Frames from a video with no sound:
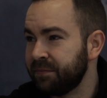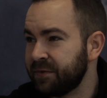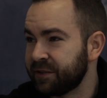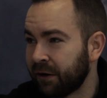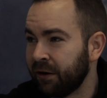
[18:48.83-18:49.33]

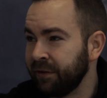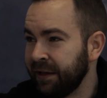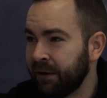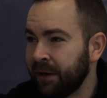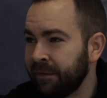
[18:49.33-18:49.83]
solve and
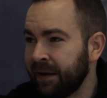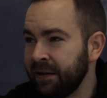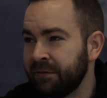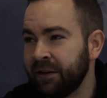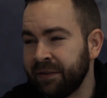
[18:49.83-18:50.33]
get around that,
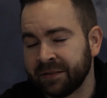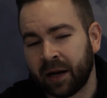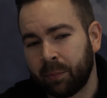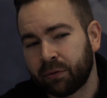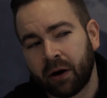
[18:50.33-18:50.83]
even if it's
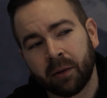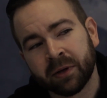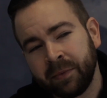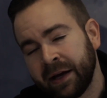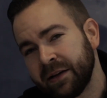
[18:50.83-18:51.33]
not a
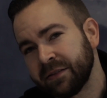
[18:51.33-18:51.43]
problem yet.